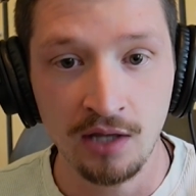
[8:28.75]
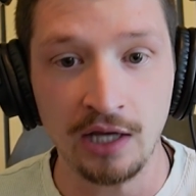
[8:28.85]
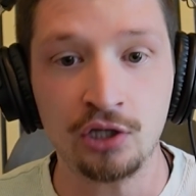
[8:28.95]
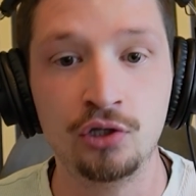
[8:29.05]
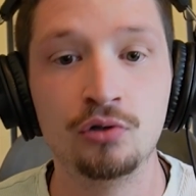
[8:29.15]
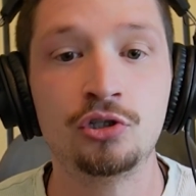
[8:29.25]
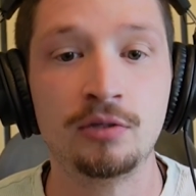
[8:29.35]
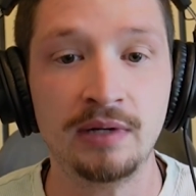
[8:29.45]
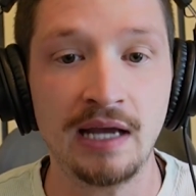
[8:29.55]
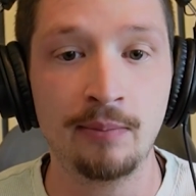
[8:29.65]
Like you
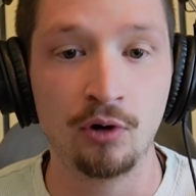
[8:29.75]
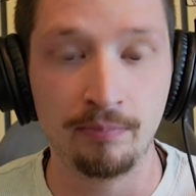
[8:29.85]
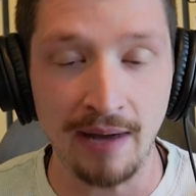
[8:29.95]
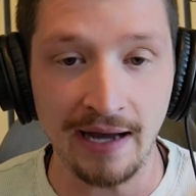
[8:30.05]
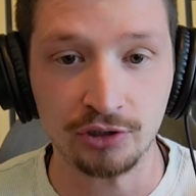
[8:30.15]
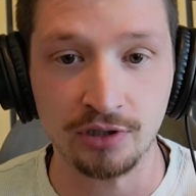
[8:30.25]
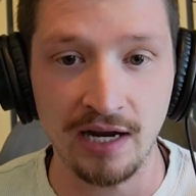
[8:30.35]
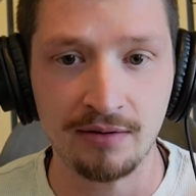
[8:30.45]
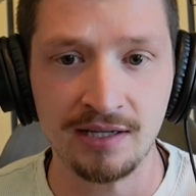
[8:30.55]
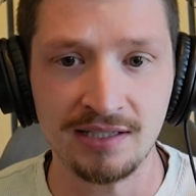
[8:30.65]
should be able to
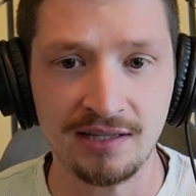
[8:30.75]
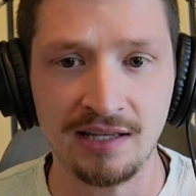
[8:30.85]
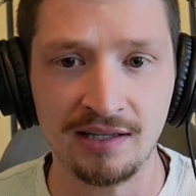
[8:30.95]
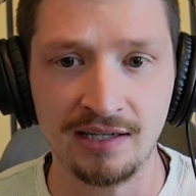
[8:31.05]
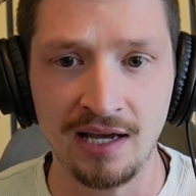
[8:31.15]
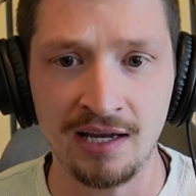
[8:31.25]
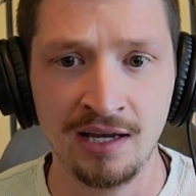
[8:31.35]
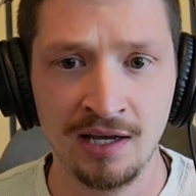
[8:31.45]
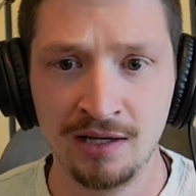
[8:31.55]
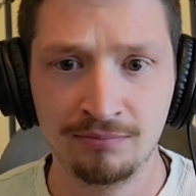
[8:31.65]
backtrack, because at the end of the day,
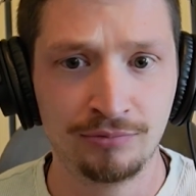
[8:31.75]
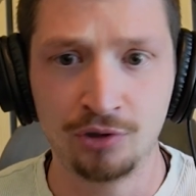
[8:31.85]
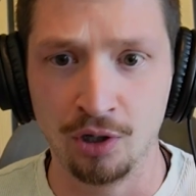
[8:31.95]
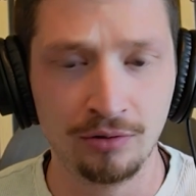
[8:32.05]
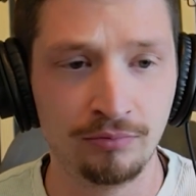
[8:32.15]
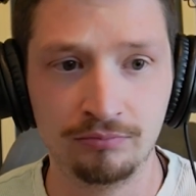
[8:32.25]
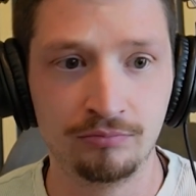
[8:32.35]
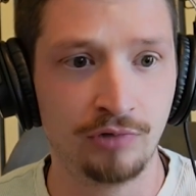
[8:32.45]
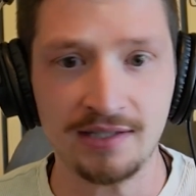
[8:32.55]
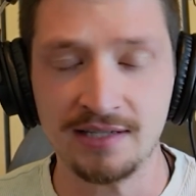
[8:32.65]
Cole
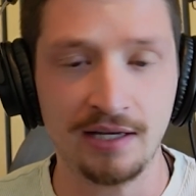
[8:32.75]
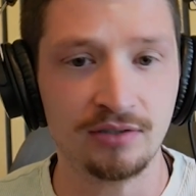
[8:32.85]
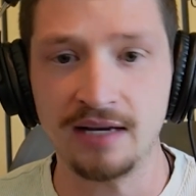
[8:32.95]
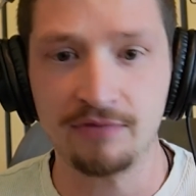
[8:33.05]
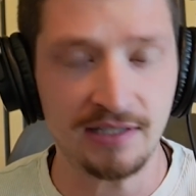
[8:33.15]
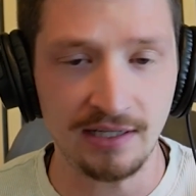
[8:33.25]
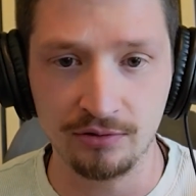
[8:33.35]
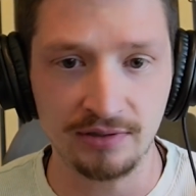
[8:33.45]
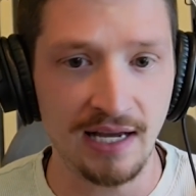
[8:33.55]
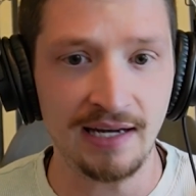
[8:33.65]
runs sales every
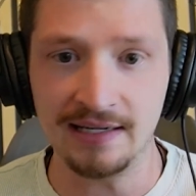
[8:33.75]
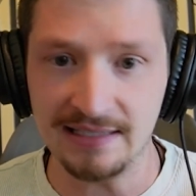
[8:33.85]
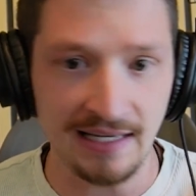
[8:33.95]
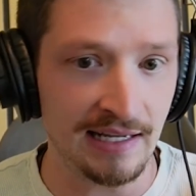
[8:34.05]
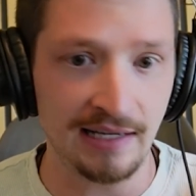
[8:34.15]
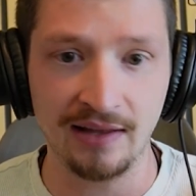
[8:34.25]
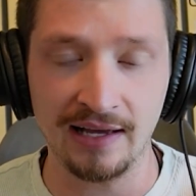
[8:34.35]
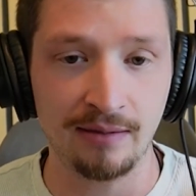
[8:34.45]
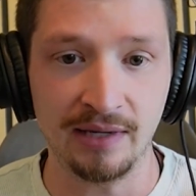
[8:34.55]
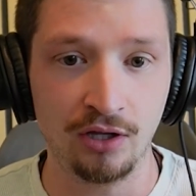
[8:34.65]
single day and he's in it.
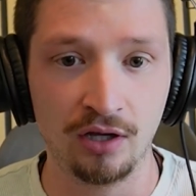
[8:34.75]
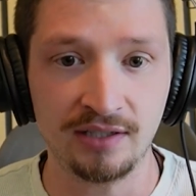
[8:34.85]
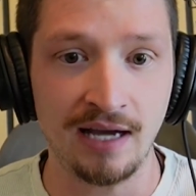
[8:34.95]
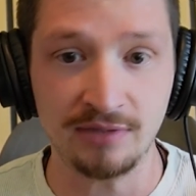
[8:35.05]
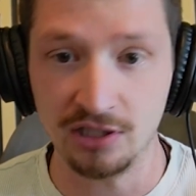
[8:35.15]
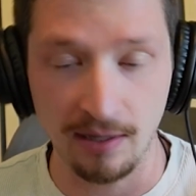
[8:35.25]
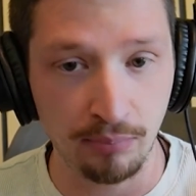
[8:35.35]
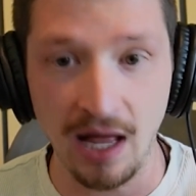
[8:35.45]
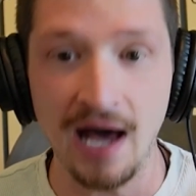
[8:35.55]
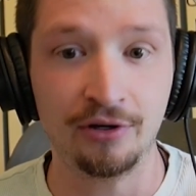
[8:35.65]
Like, a lot of times he's got
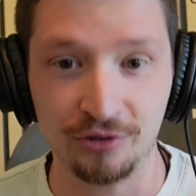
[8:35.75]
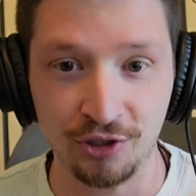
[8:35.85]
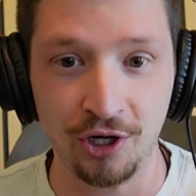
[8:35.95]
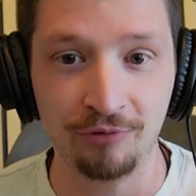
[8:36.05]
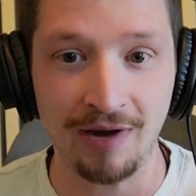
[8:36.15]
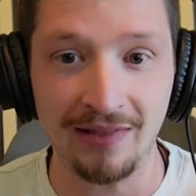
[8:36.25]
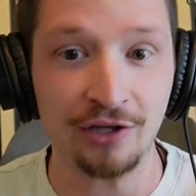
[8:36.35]
blinders on, right?